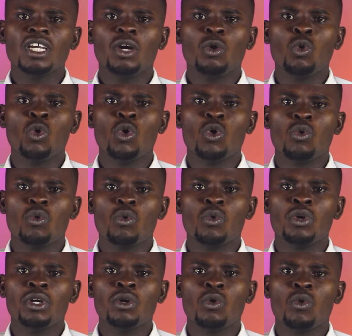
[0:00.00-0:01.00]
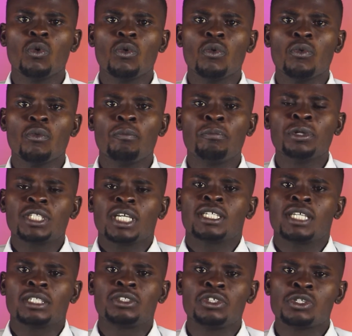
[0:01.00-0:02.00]
will put
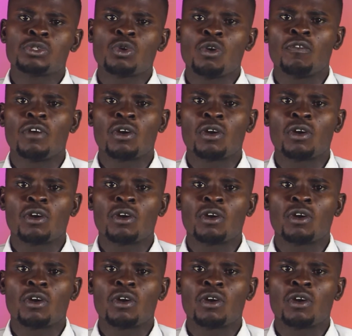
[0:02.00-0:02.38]
us at risk of